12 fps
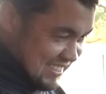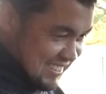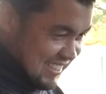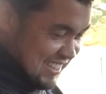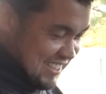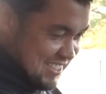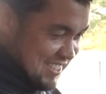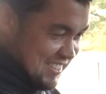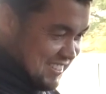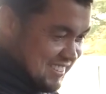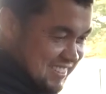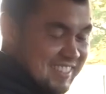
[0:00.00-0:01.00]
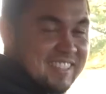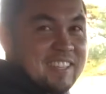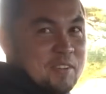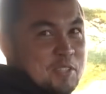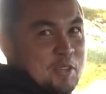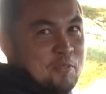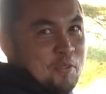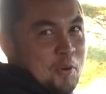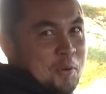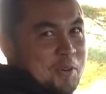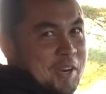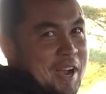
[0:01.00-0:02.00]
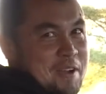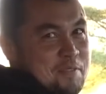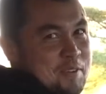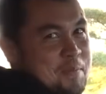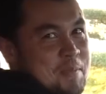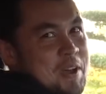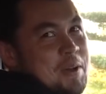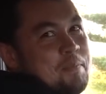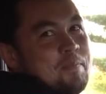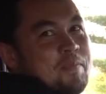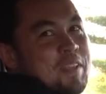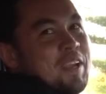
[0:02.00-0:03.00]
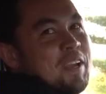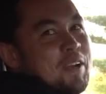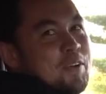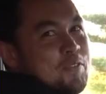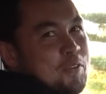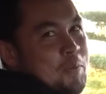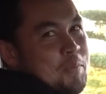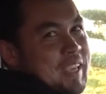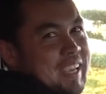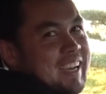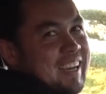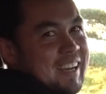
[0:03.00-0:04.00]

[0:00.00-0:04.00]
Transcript: It's in four-wheel drive from the, from the